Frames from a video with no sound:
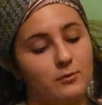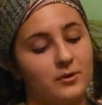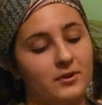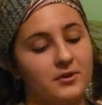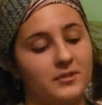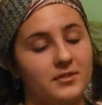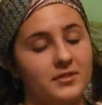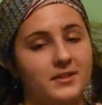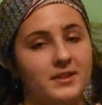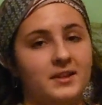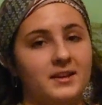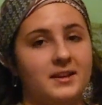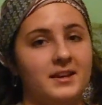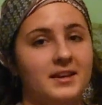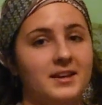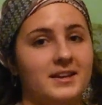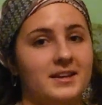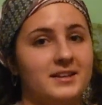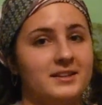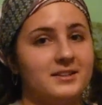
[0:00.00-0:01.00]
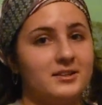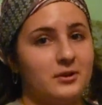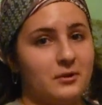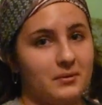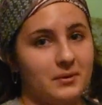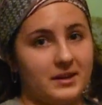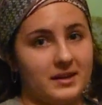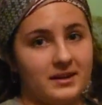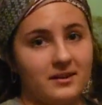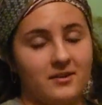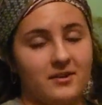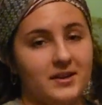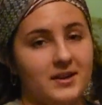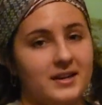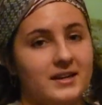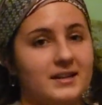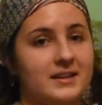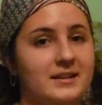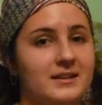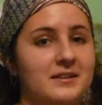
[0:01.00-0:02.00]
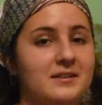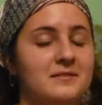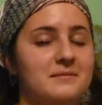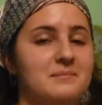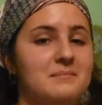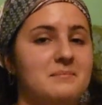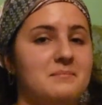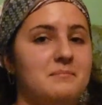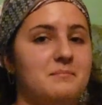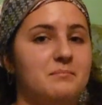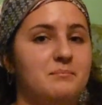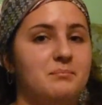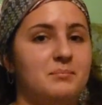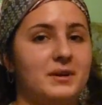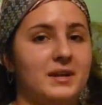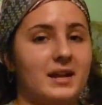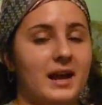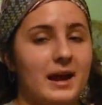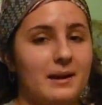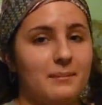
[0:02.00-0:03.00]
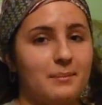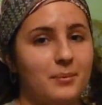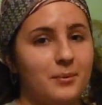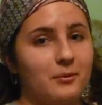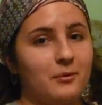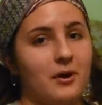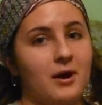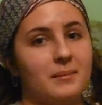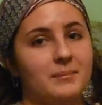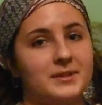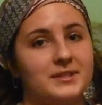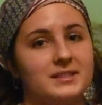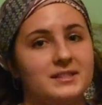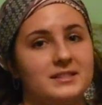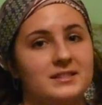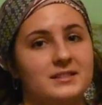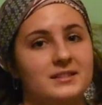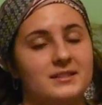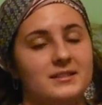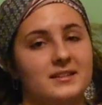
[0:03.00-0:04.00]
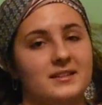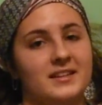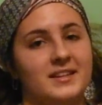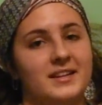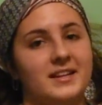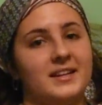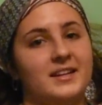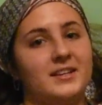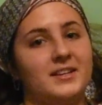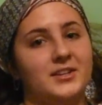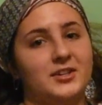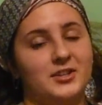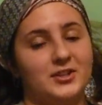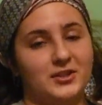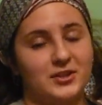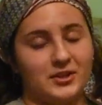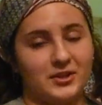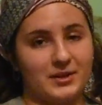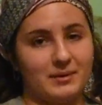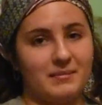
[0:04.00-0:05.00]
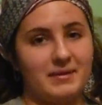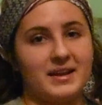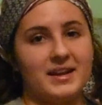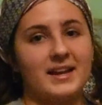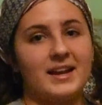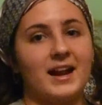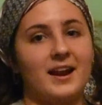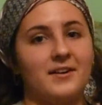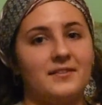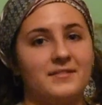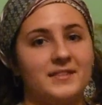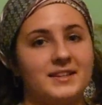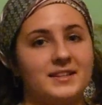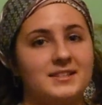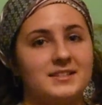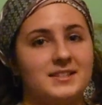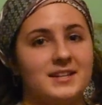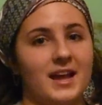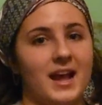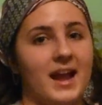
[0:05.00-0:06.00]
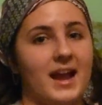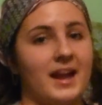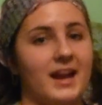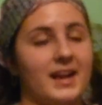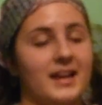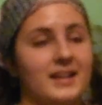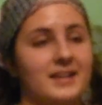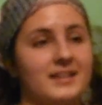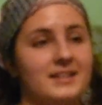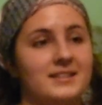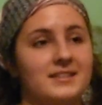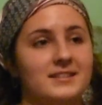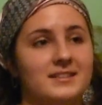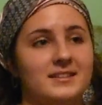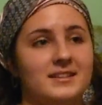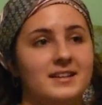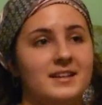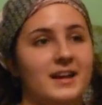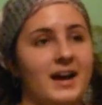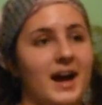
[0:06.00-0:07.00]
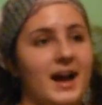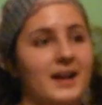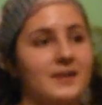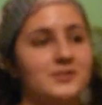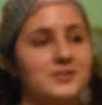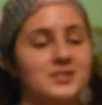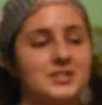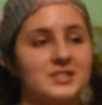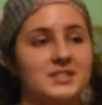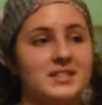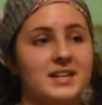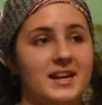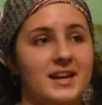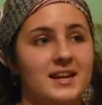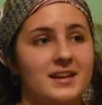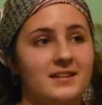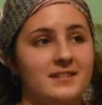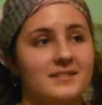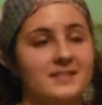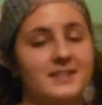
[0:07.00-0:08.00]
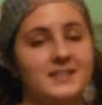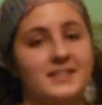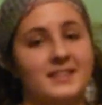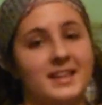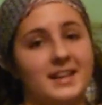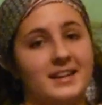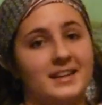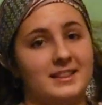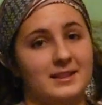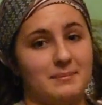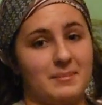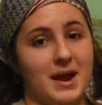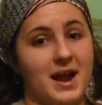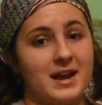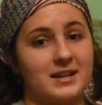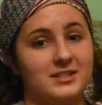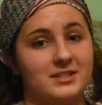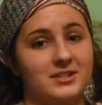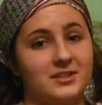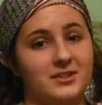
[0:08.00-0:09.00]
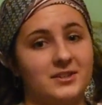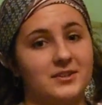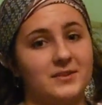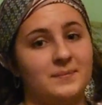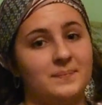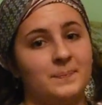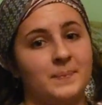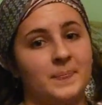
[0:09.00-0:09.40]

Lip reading: worth going on, but I promise you're gonna make it out of this. And I would just say that in the past year,